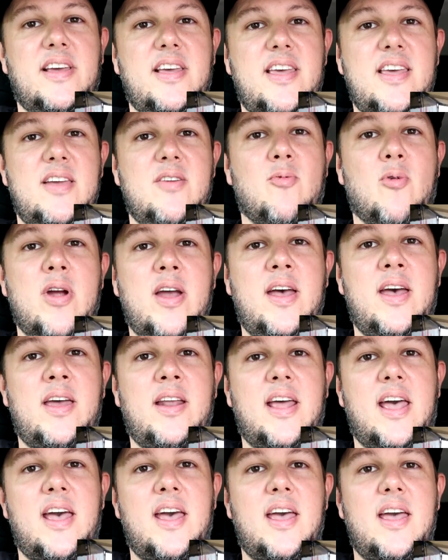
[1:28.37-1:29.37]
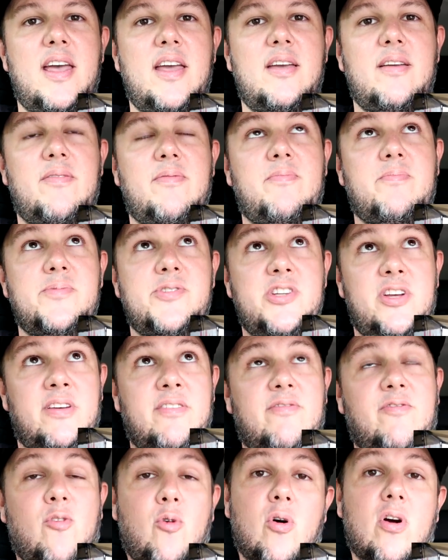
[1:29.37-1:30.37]
He ran a
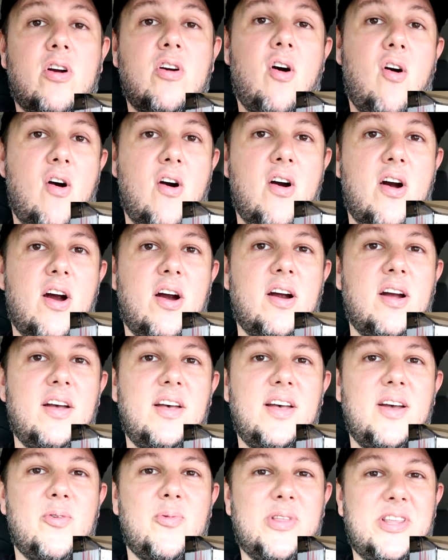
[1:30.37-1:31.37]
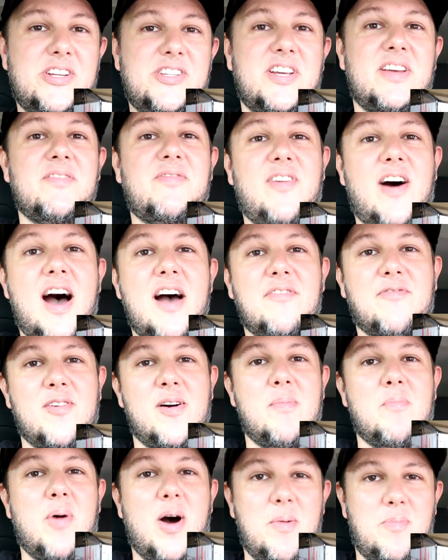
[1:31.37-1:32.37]
Gen 4 car with a Gen 5
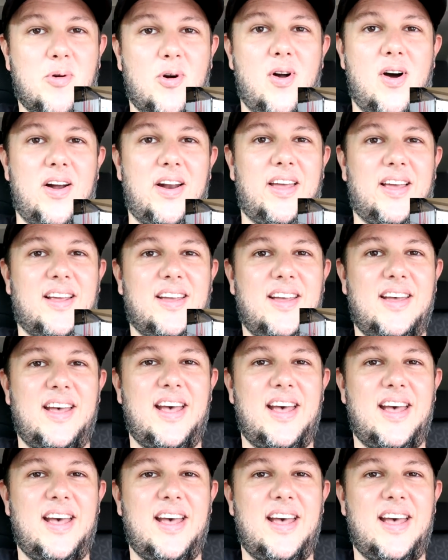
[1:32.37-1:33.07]
front bumper on it.